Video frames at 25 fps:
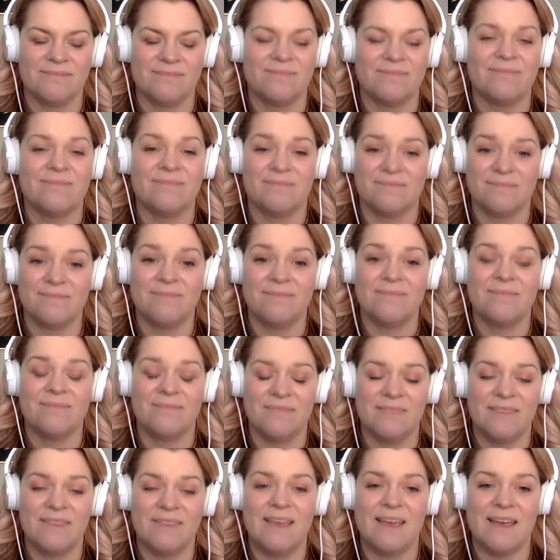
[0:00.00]

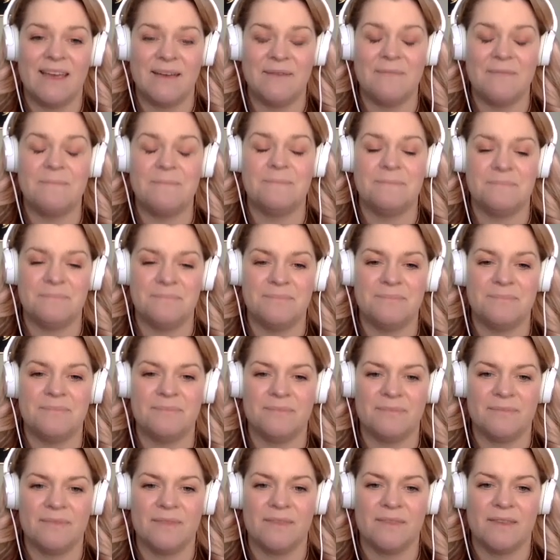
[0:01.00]

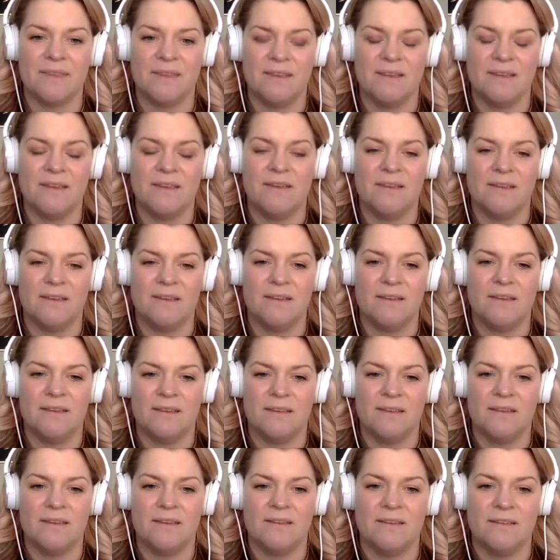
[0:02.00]

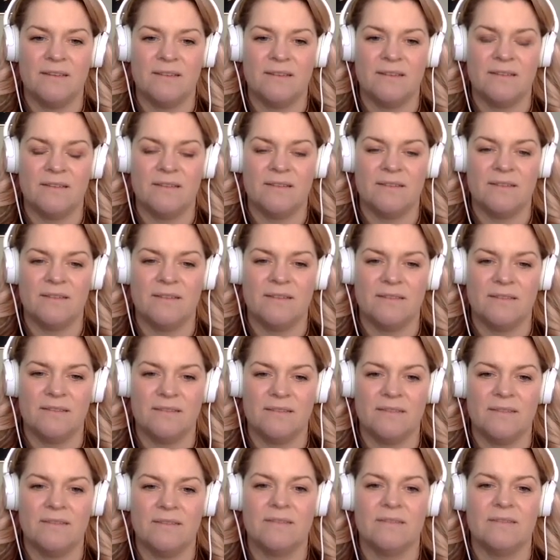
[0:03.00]

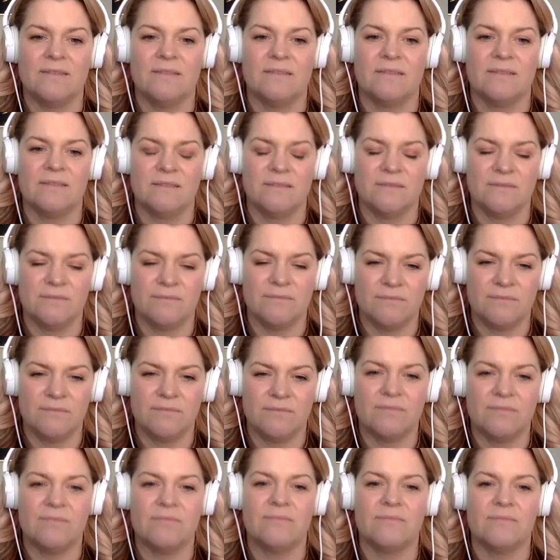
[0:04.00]

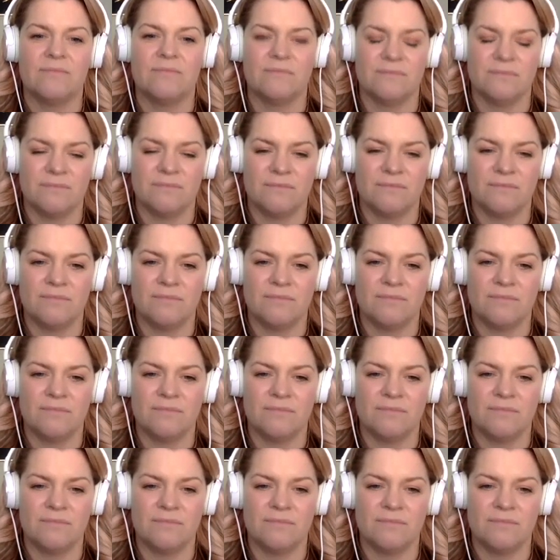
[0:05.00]
(silent)